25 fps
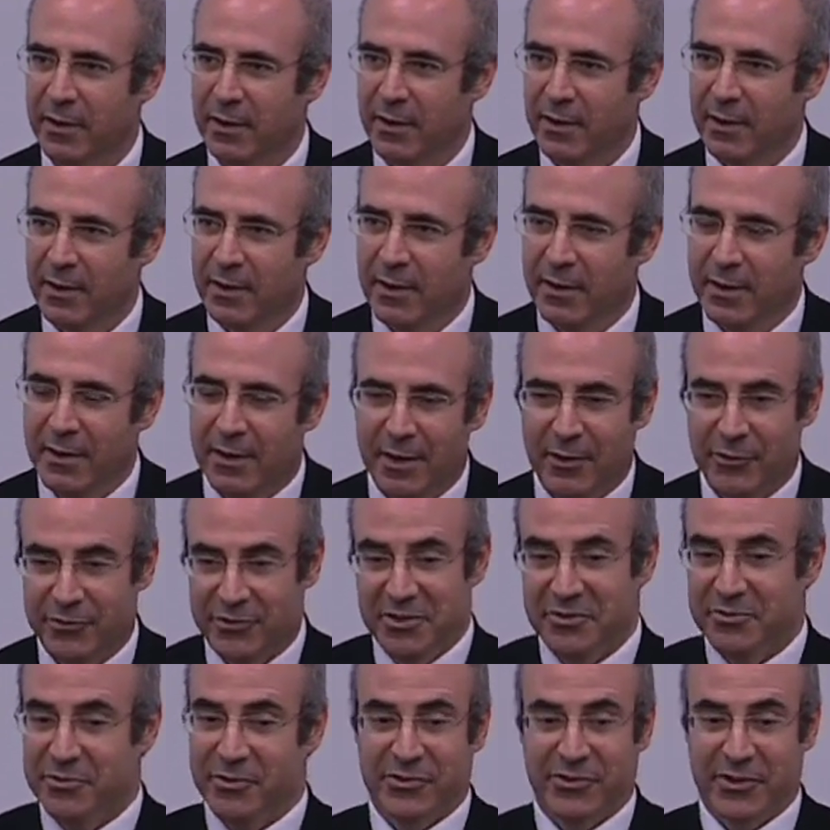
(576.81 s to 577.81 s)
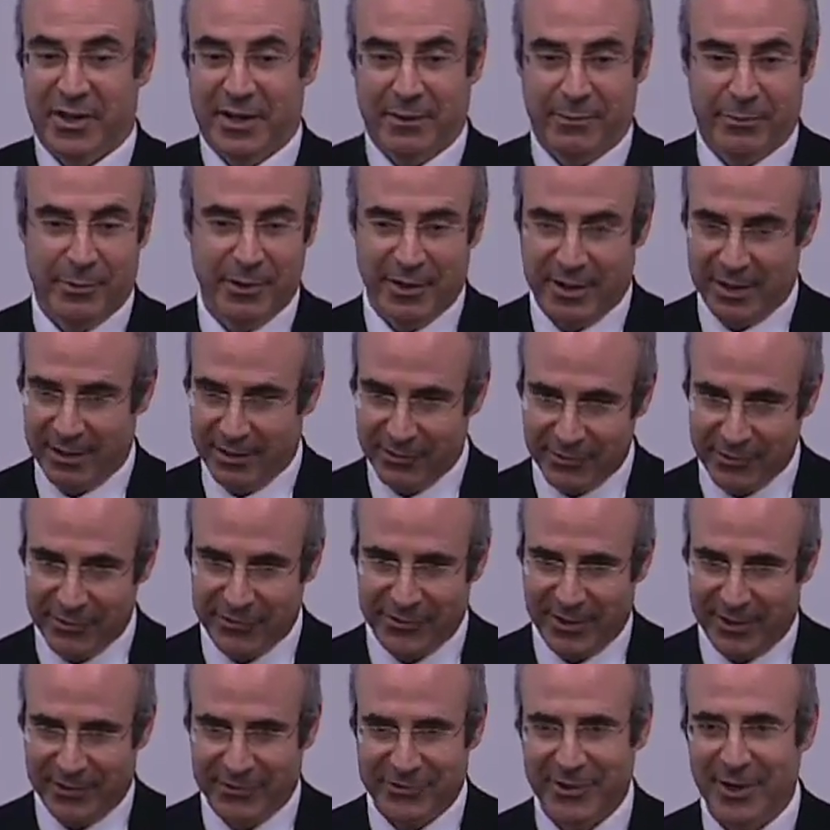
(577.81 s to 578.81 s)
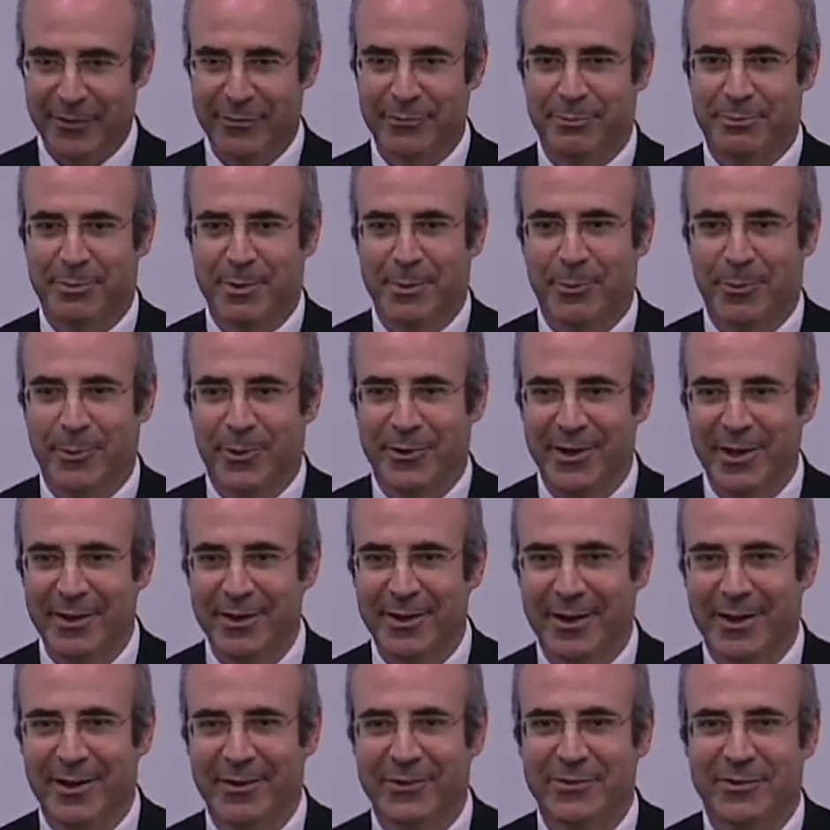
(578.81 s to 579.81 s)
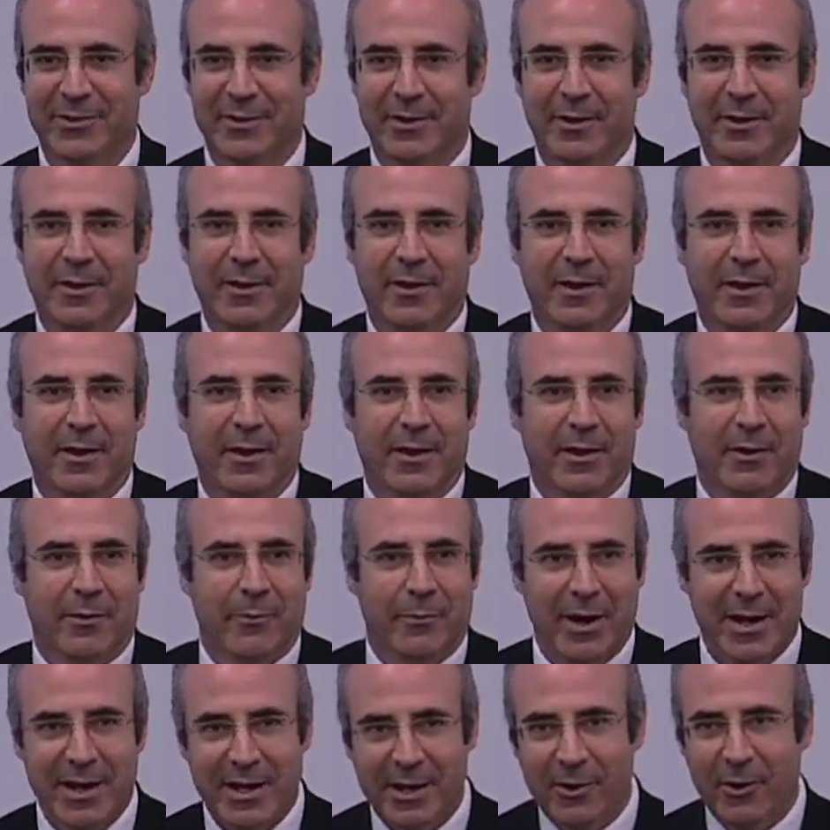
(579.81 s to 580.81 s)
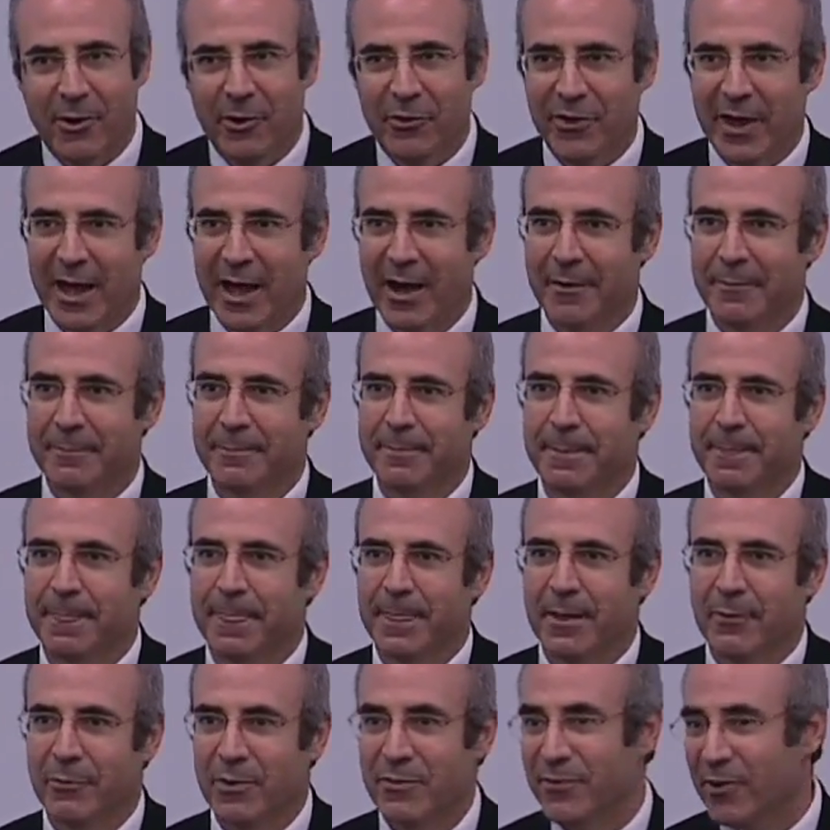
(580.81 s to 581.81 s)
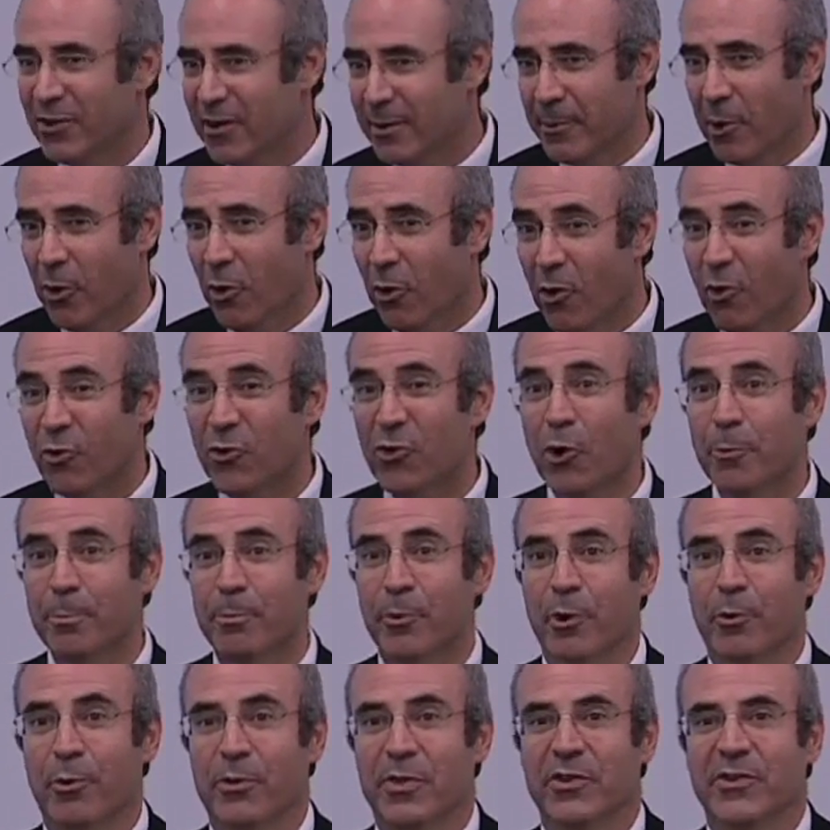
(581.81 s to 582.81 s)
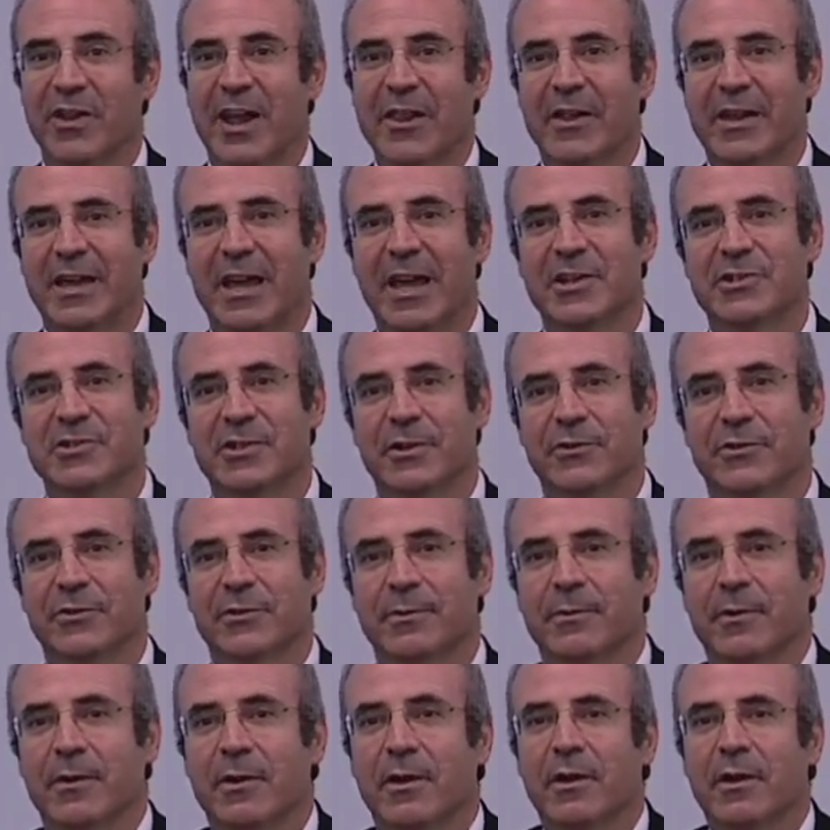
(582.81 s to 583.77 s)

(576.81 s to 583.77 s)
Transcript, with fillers: It was interesting, really interesting stuff that people were telling us, writing it all down. We filled up a whole notebook with these allegations.